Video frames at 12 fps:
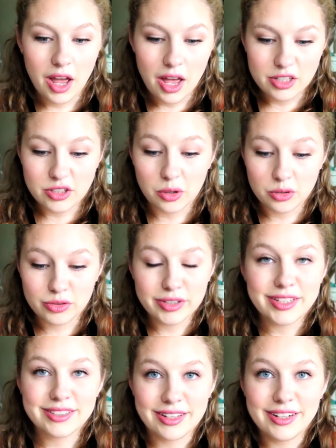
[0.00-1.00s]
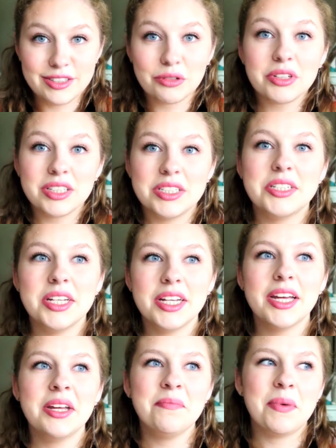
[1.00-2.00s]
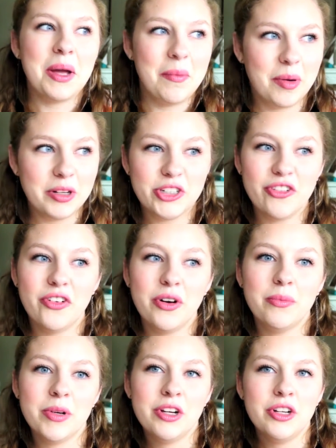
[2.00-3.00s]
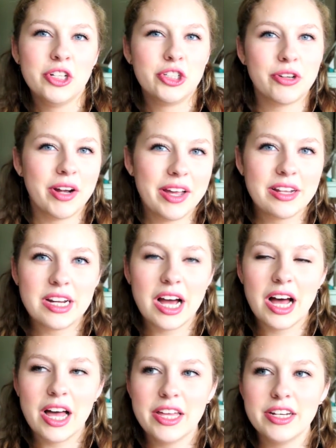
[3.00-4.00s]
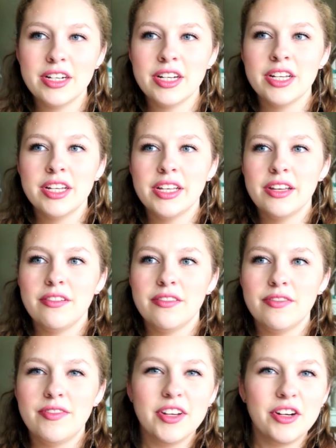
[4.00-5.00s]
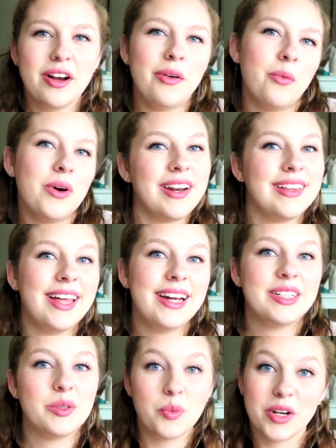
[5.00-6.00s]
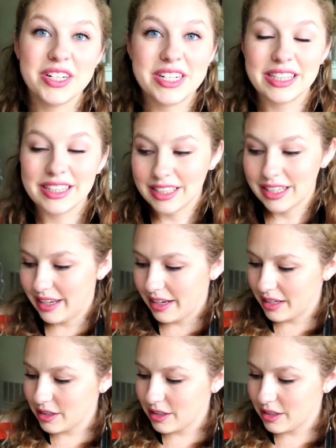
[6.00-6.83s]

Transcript: So I was really excited to really dig in, buy a bunch of them, try a ton, figure out what I liked and what I didn't like.